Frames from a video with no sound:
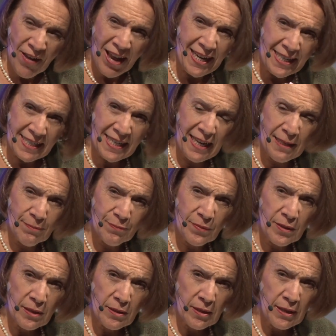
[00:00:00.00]
factor,
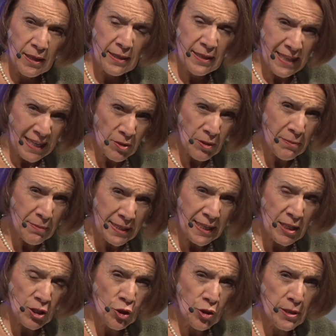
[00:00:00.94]
that's what I'm
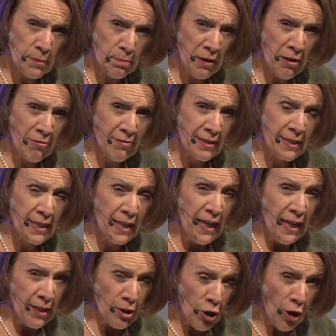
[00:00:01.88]
saying to you as parents,
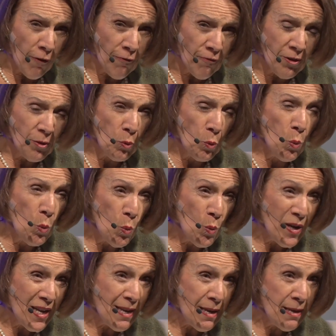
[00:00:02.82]
that often
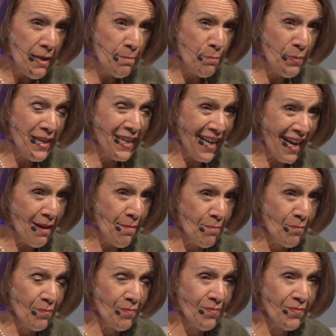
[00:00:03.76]
we
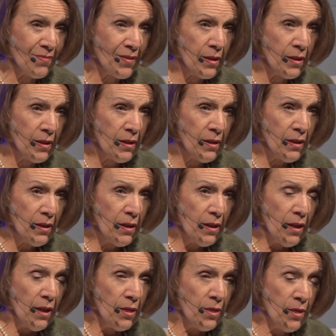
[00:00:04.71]
become
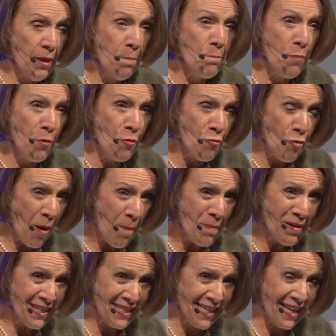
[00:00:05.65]
the
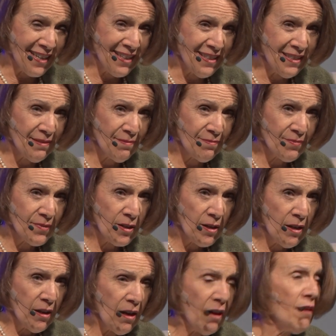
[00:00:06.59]
barometer
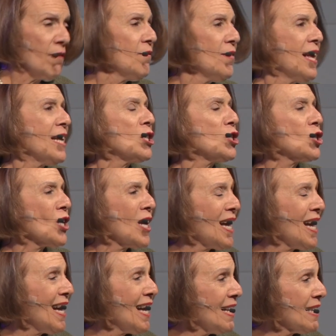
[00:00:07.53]
of their
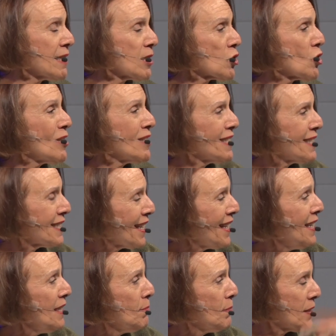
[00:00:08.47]
child's
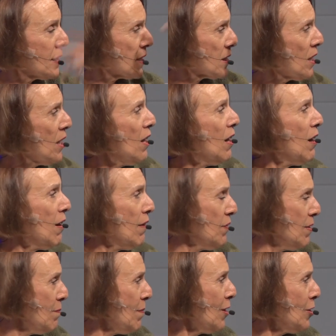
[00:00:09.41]
containment of
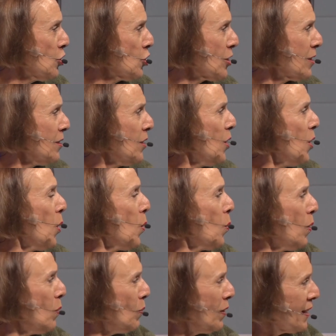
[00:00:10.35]
emotion
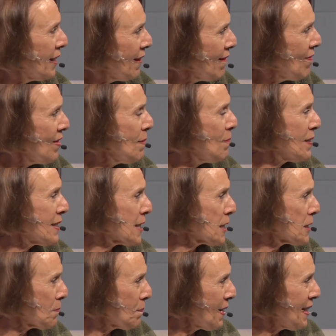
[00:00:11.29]
when we give them a
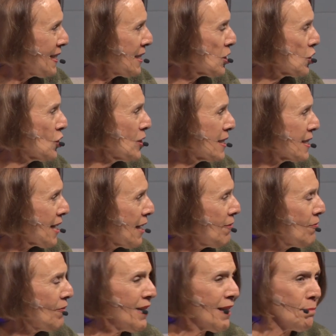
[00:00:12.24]
space to
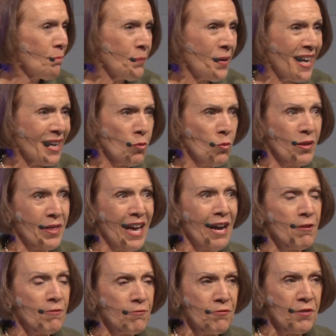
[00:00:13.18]
safely unpack
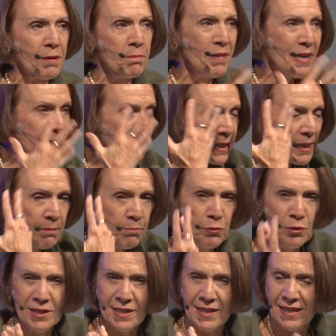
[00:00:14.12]
without fragmenting and
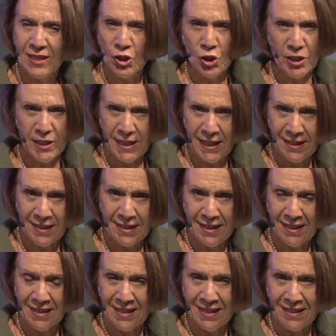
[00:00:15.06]
bursting into tears
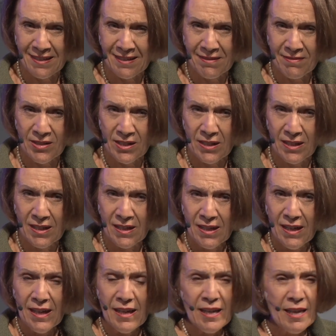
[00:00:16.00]
ourselves.
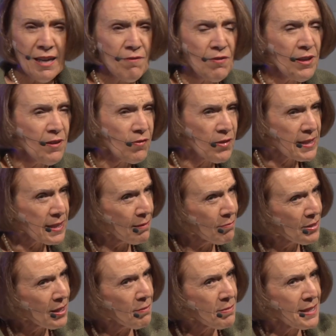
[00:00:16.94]
Even if it
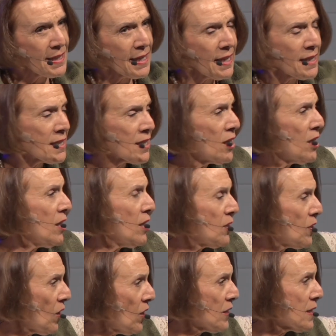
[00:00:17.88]
sometimes takes
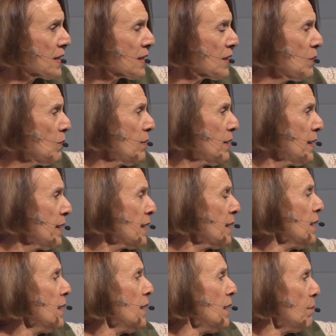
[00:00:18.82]
an
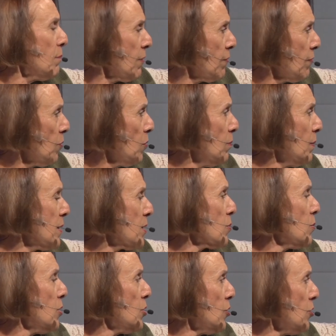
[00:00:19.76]
Oscar-winning
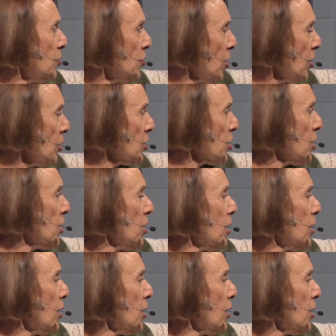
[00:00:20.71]
performance, we do not